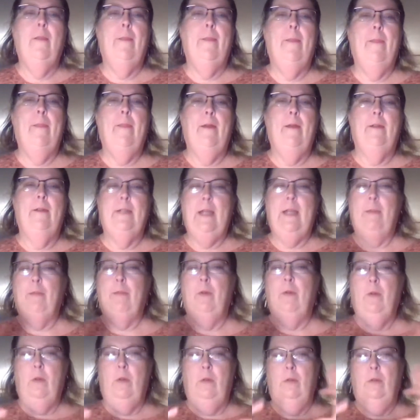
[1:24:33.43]
the
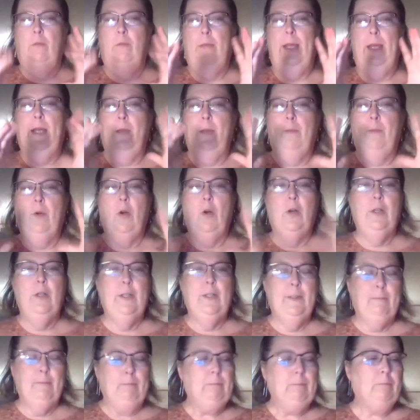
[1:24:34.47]
sample makeup
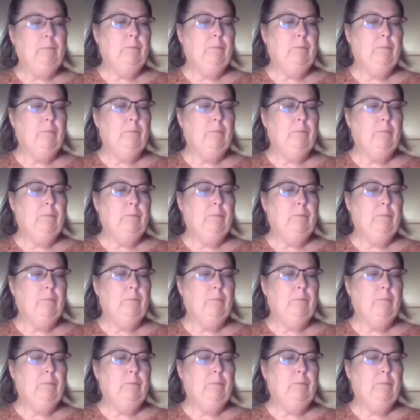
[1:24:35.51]
cards.